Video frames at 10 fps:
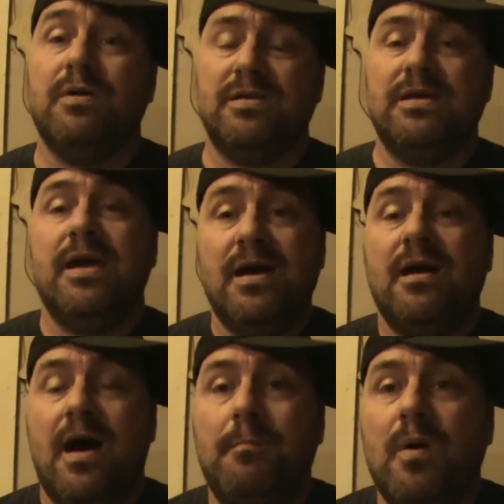yeah,
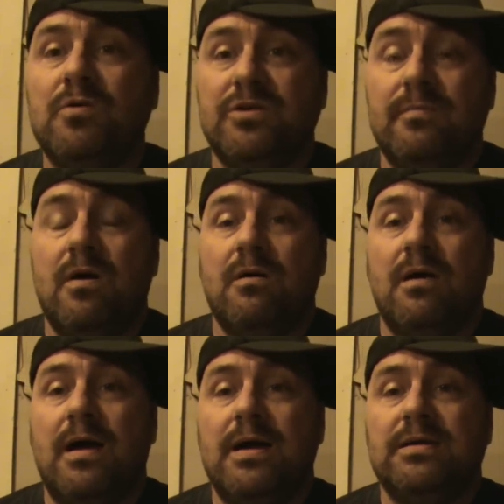
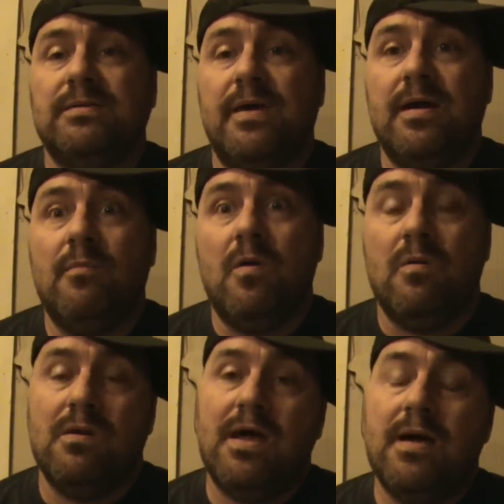I got some ammo
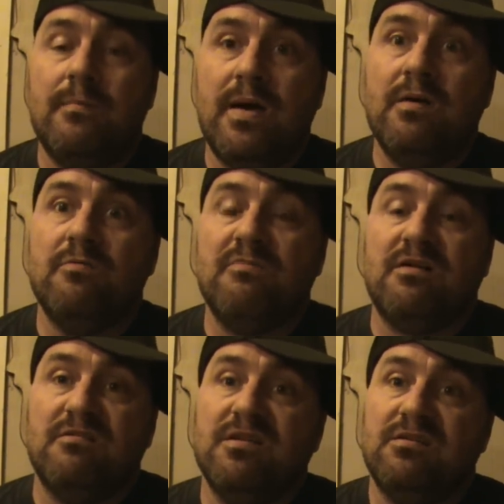online, paid with my
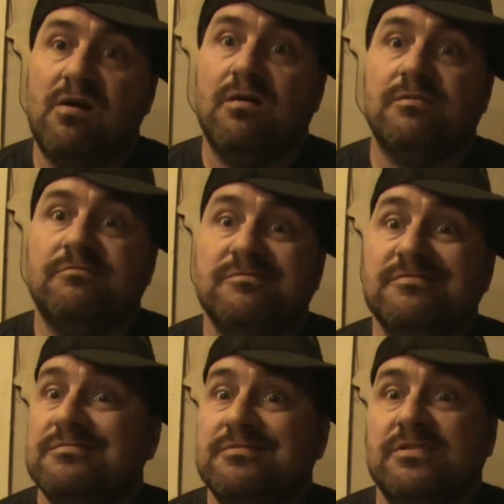credit card.
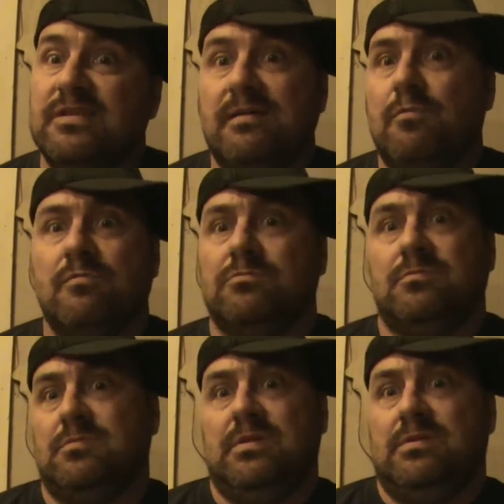
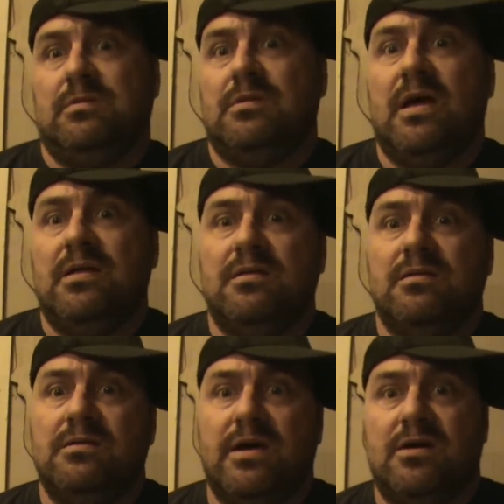
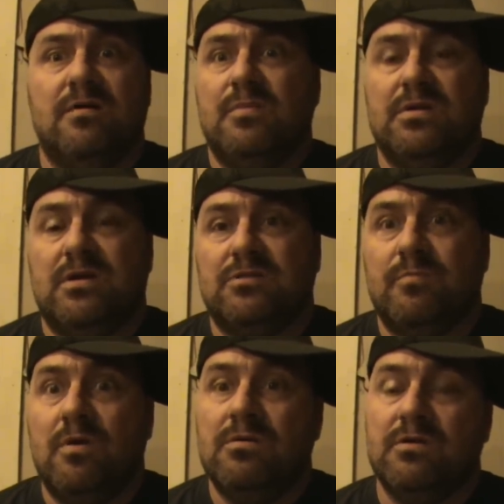The government not
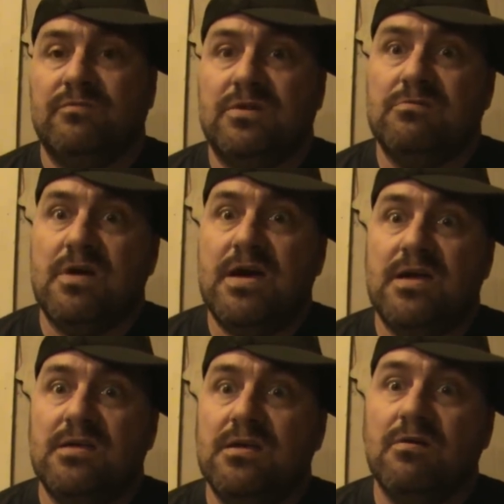smart enough to do that.
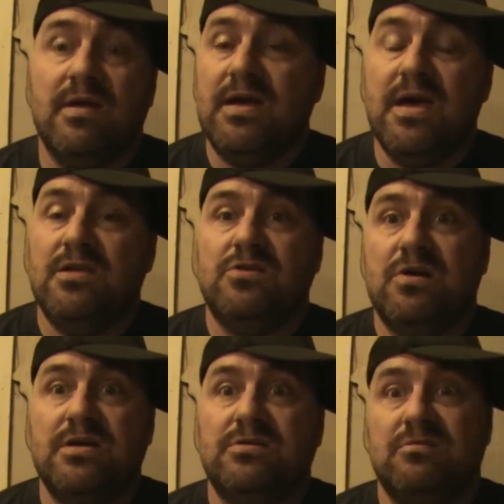They can't
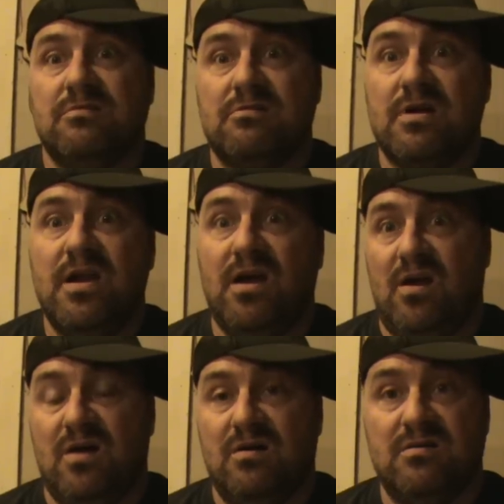trace through a credit
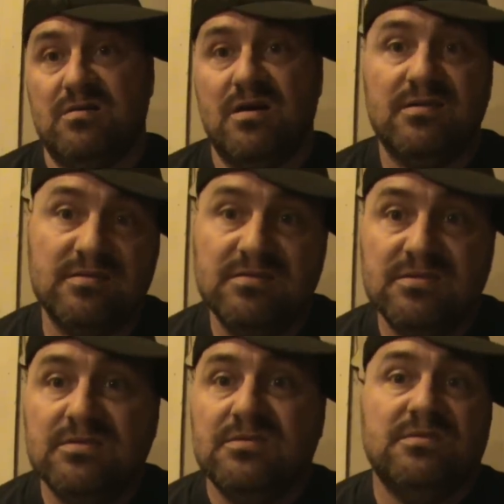card or nothing.
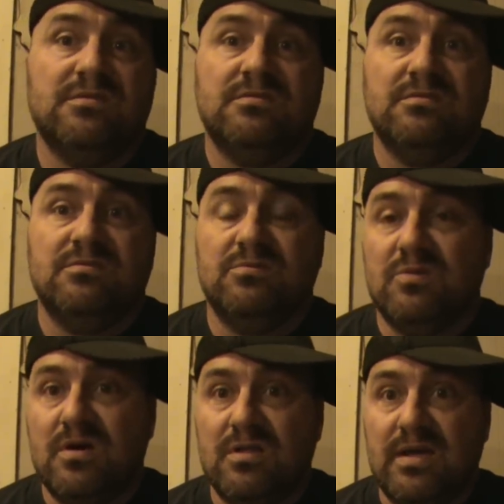
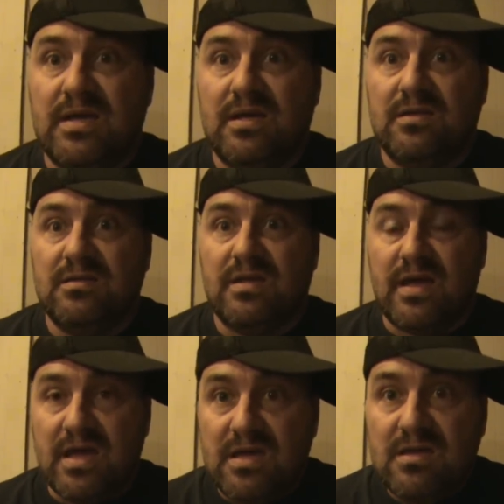What? They
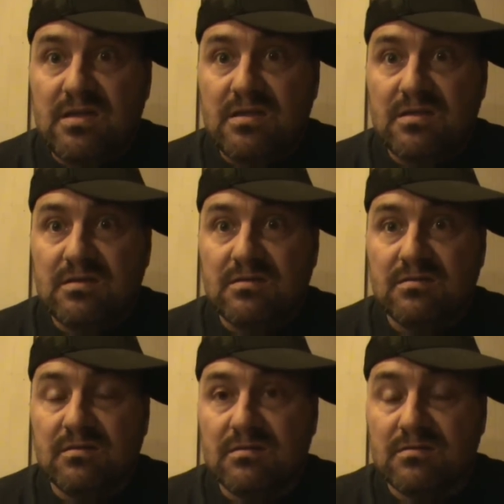can?
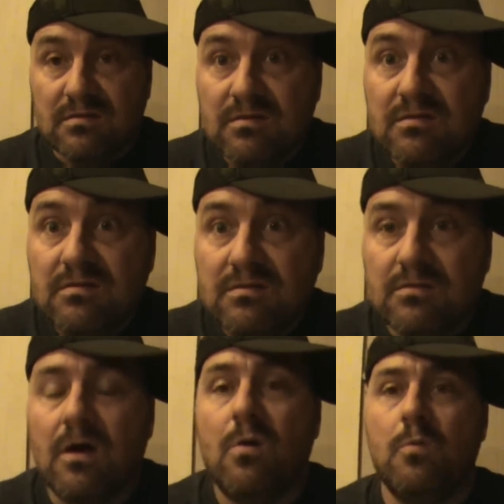
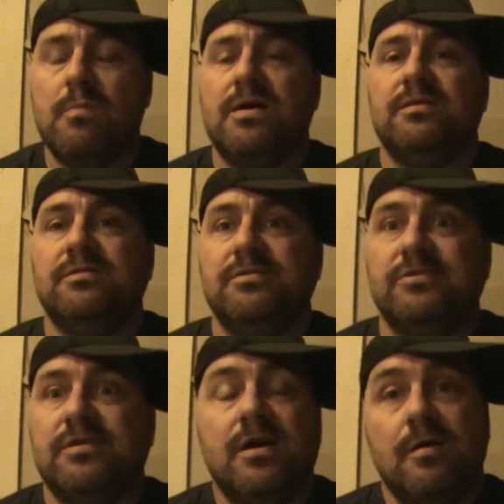Oh my goodness.
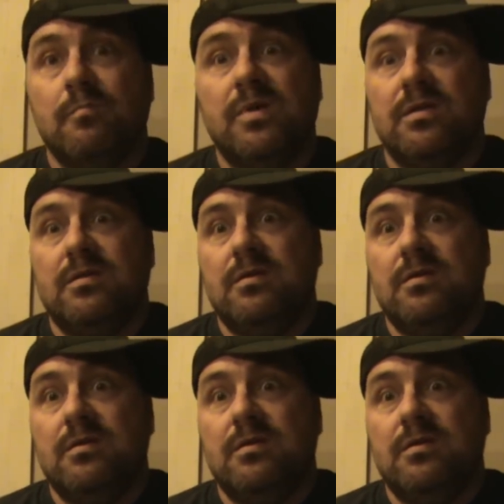But,